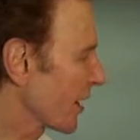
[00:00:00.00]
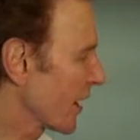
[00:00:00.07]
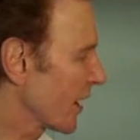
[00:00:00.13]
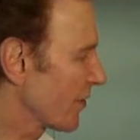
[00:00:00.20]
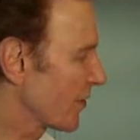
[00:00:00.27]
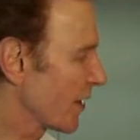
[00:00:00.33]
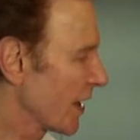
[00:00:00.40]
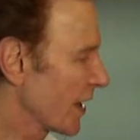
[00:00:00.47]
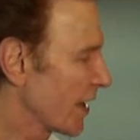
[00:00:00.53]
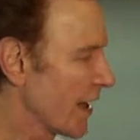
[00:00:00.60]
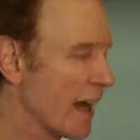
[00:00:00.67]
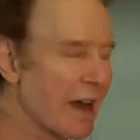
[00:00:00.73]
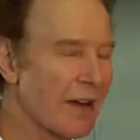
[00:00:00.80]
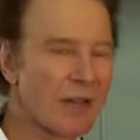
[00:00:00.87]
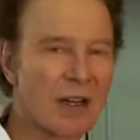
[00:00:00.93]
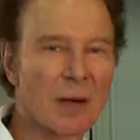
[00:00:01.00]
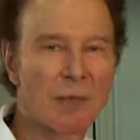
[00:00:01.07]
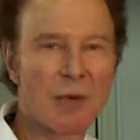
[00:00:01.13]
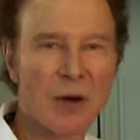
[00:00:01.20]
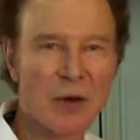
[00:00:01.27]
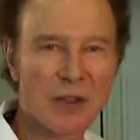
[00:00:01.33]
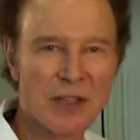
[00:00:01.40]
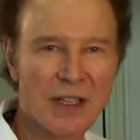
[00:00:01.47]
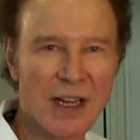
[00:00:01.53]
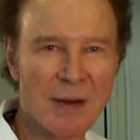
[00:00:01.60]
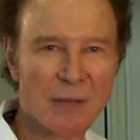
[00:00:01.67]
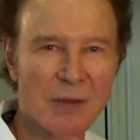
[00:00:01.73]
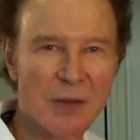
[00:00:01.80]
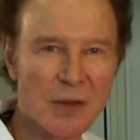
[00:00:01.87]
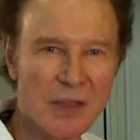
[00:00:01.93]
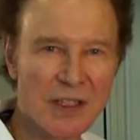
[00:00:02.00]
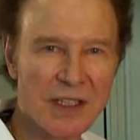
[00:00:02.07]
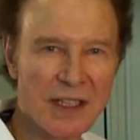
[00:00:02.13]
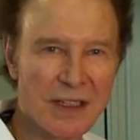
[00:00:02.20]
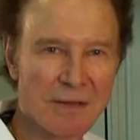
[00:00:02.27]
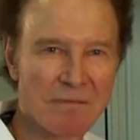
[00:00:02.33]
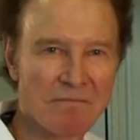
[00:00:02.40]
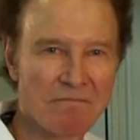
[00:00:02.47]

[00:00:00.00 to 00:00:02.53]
and then having a post-op routine.